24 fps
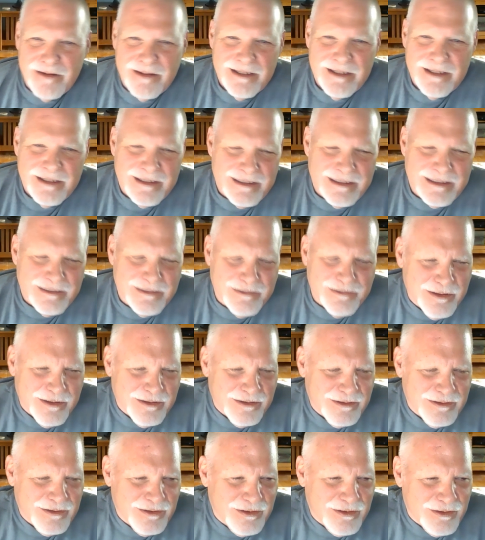it'd
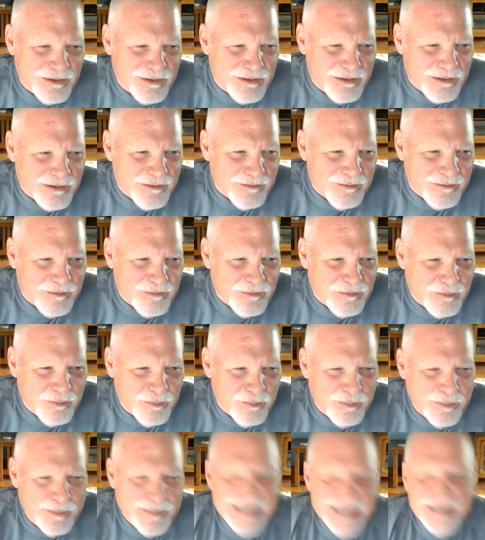
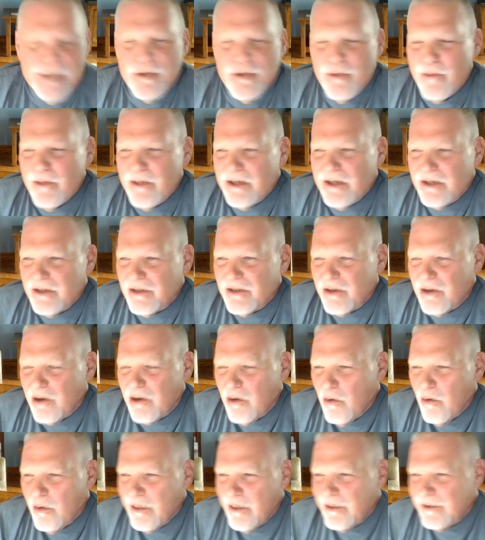be too much to
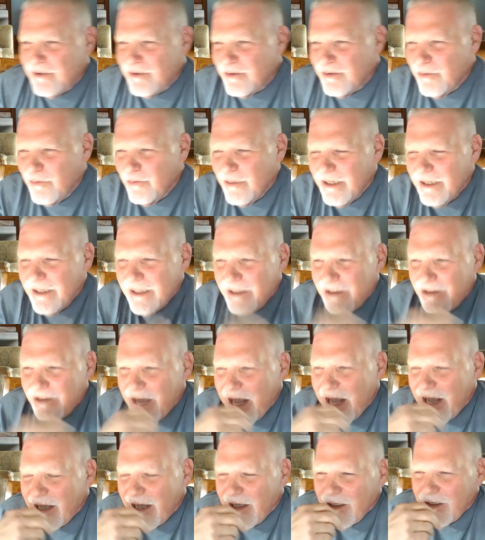go into
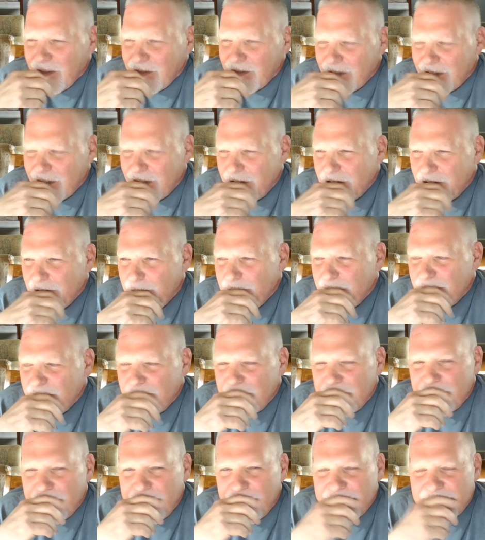to the
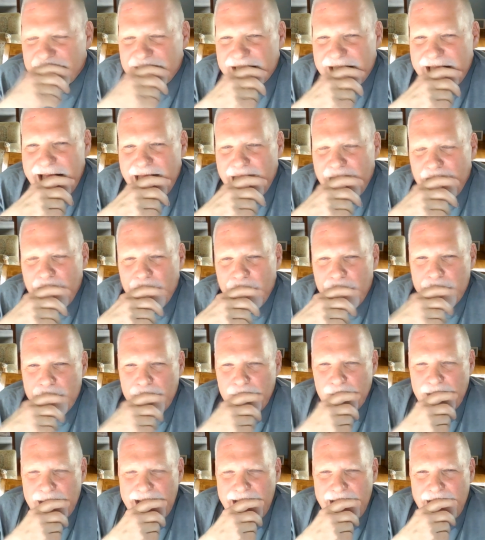specifics now,
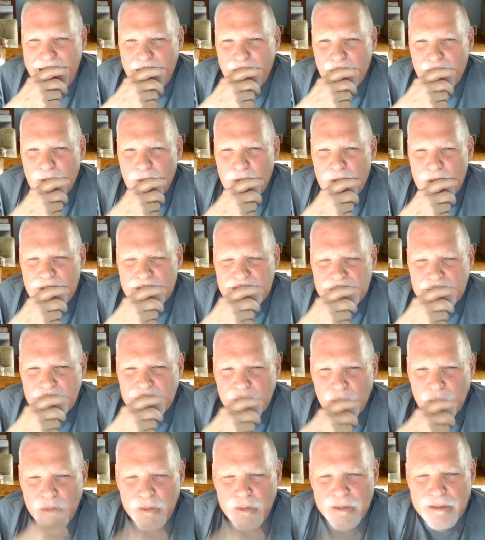but how it wasn't
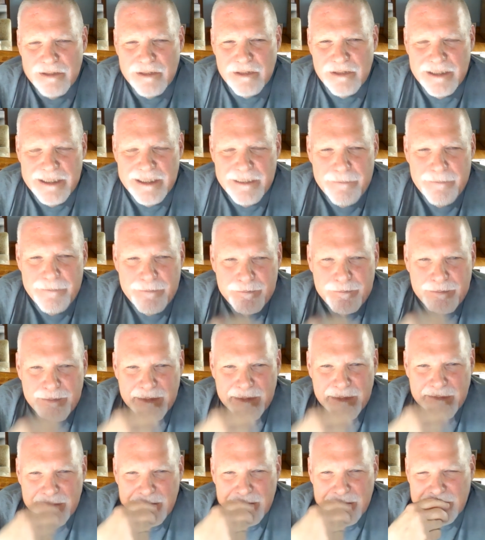really
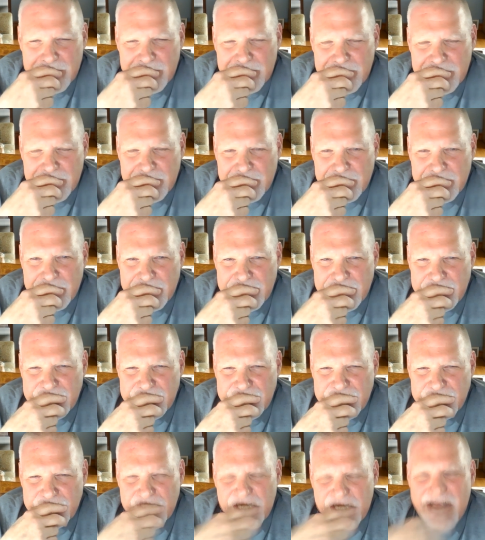
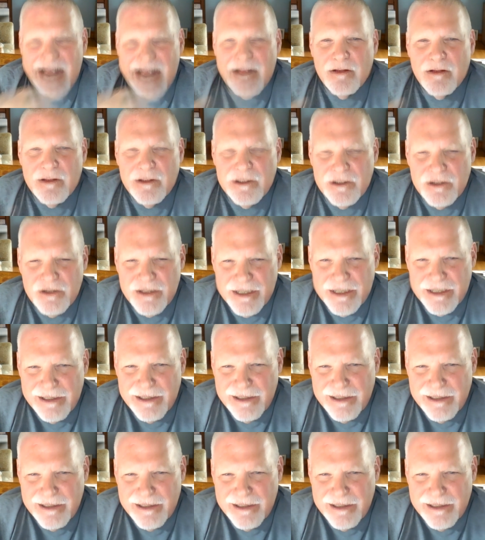challenging